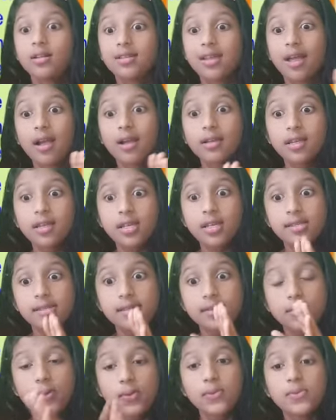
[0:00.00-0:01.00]
Tongue is
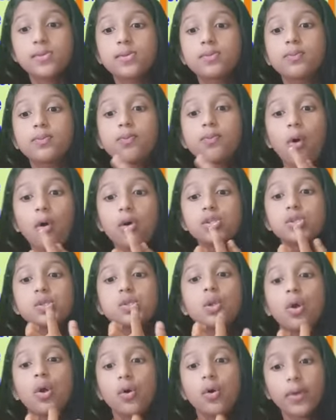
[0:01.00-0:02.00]
used for
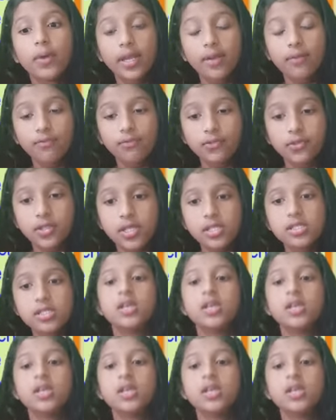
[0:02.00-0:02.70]
swallowing food